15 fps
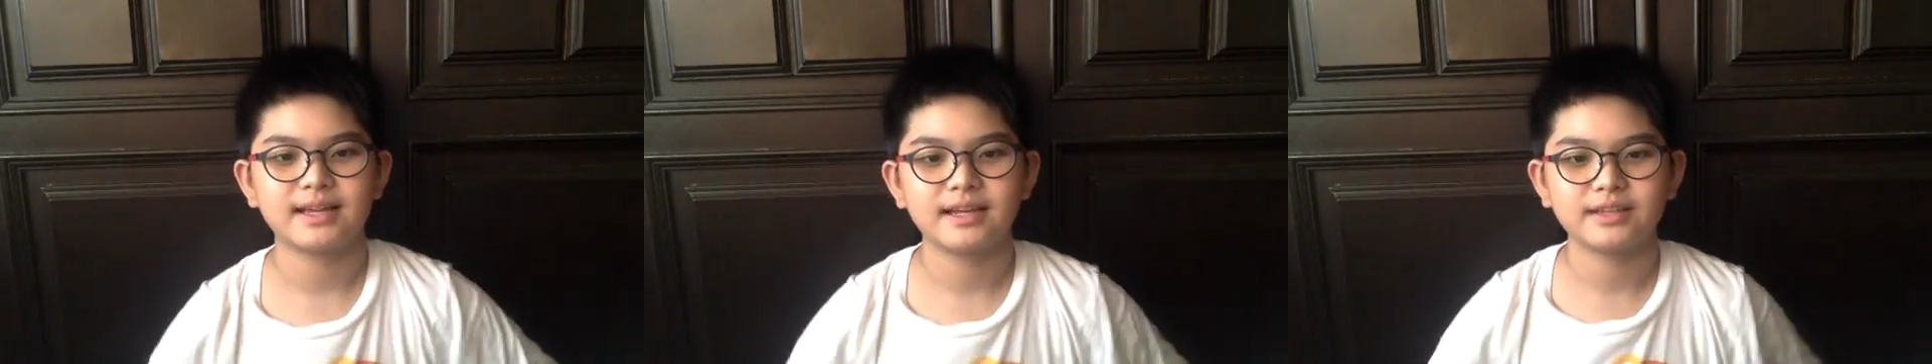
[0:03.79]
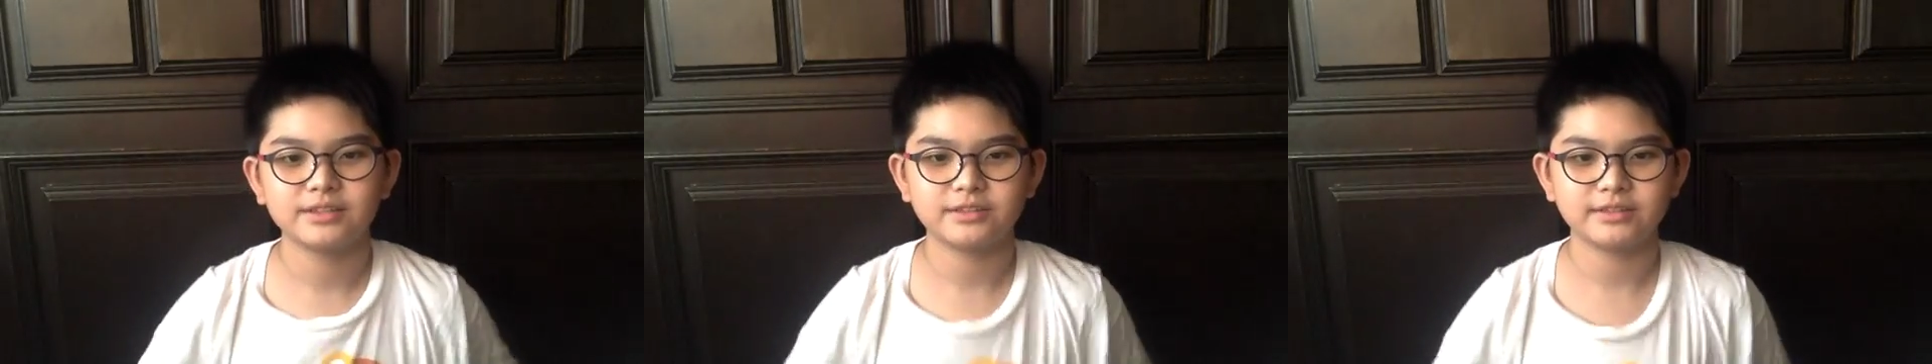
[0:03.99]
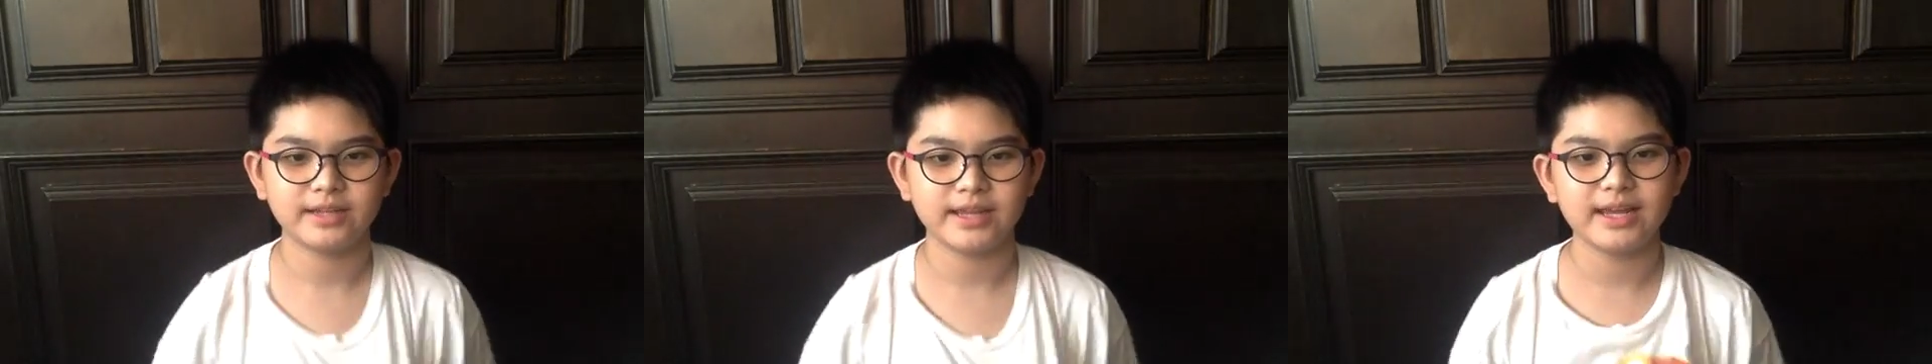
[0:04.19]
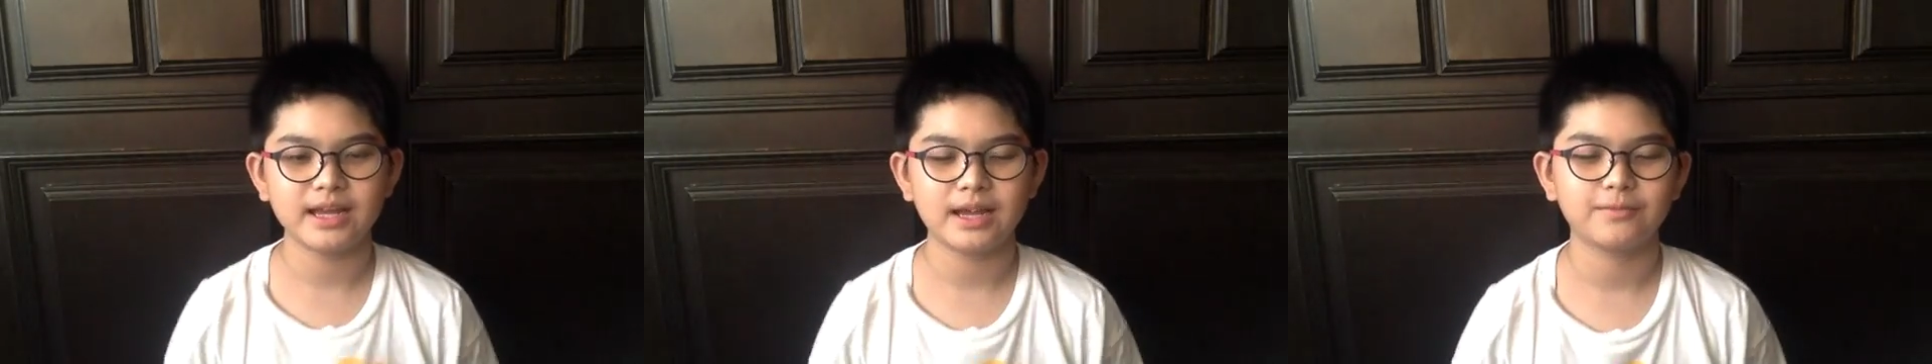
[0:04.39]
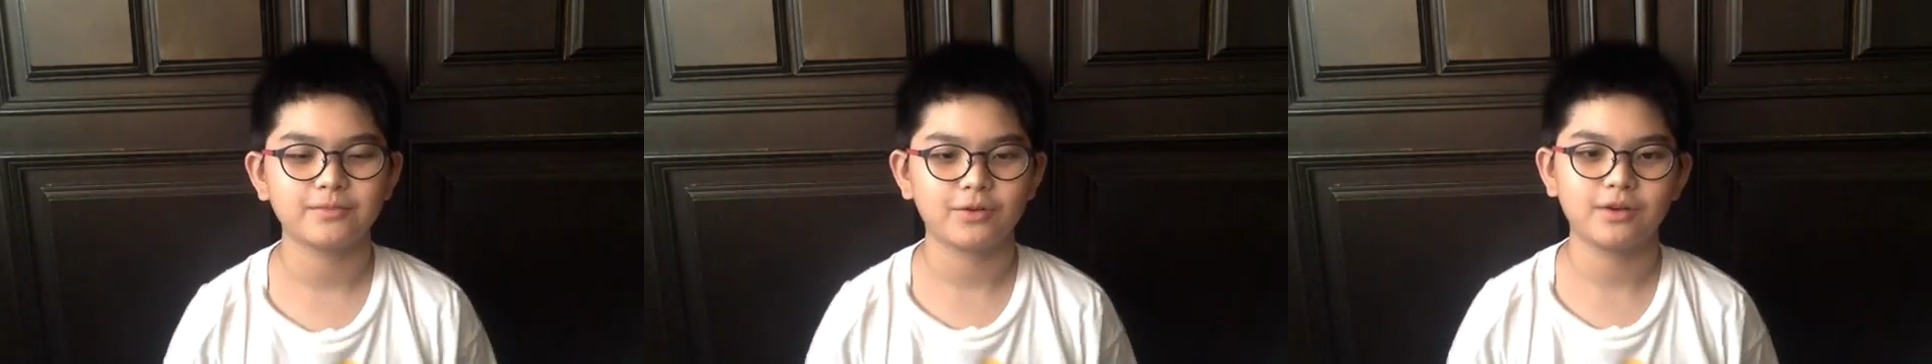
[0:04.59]
and today
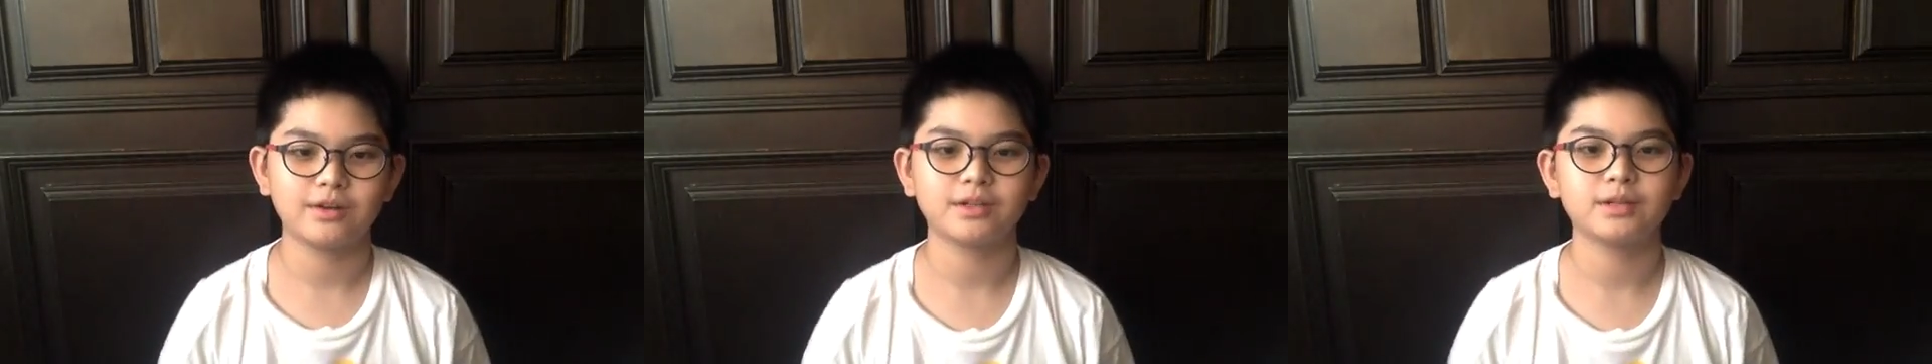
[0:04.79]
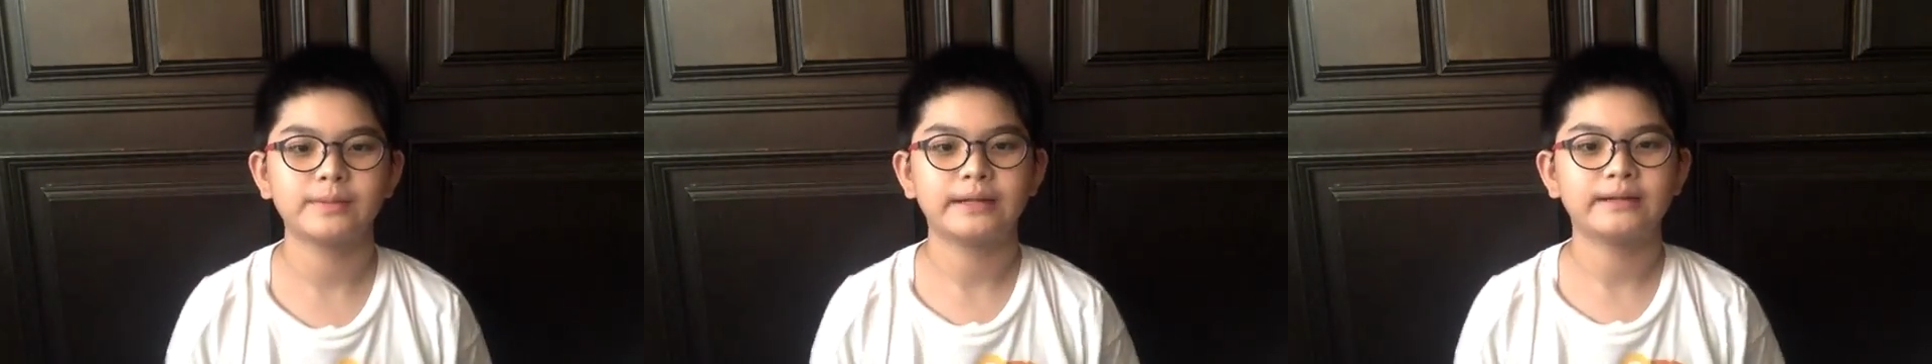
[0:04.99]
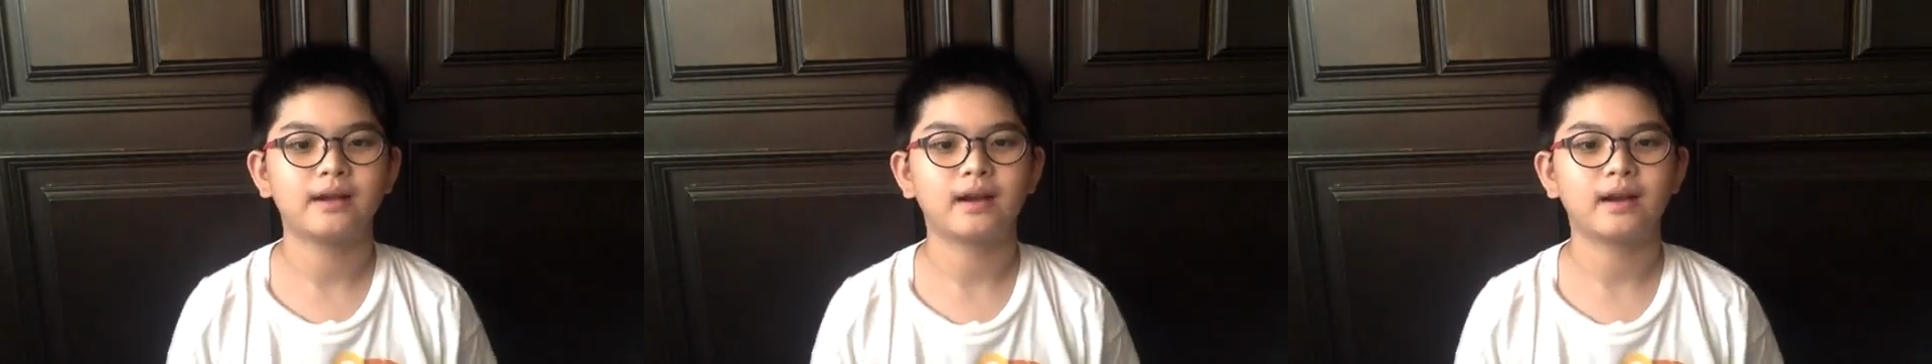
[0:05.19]
I'm going to be